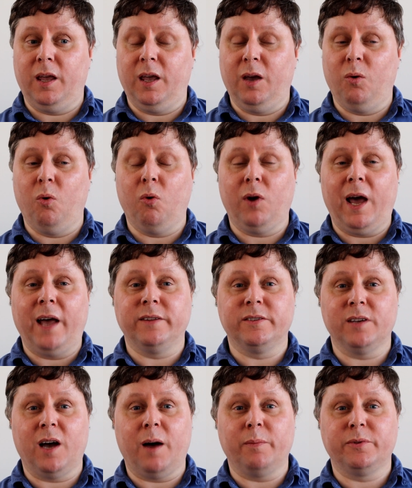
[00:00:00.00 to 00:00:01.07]
It all adds
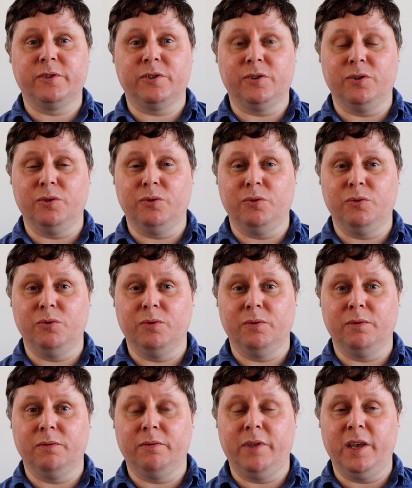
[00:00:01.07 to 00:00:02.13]
up to
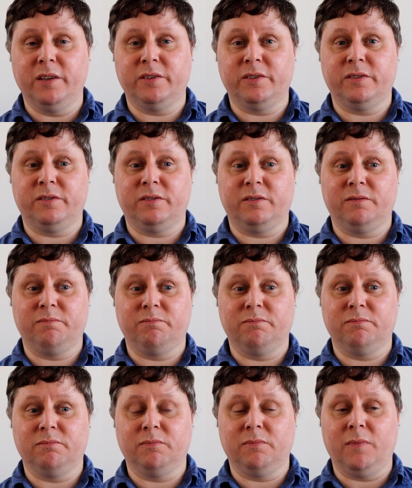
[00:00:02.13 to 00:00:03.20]
this
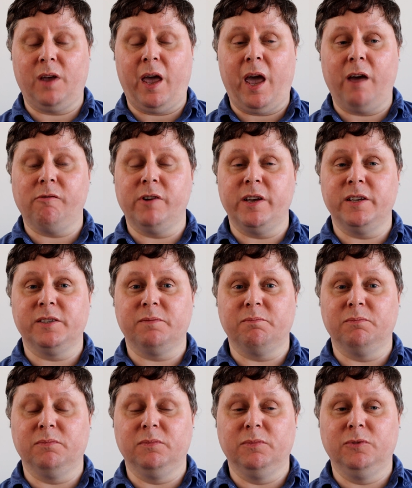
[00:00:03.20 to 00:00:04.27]
Aries
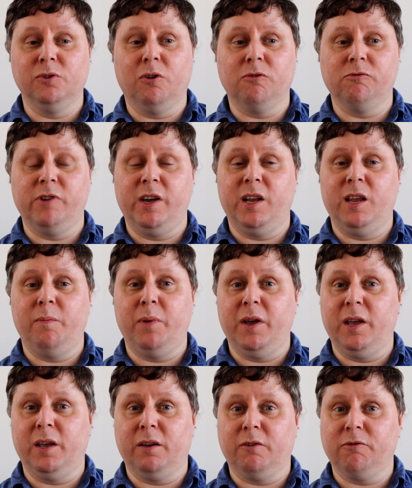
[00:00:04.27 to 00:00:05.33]
not really
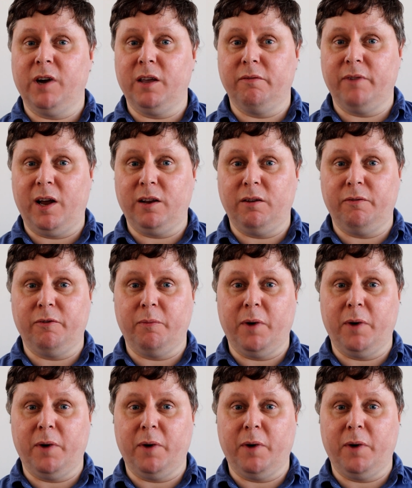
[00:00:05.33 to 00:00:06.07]
being great value for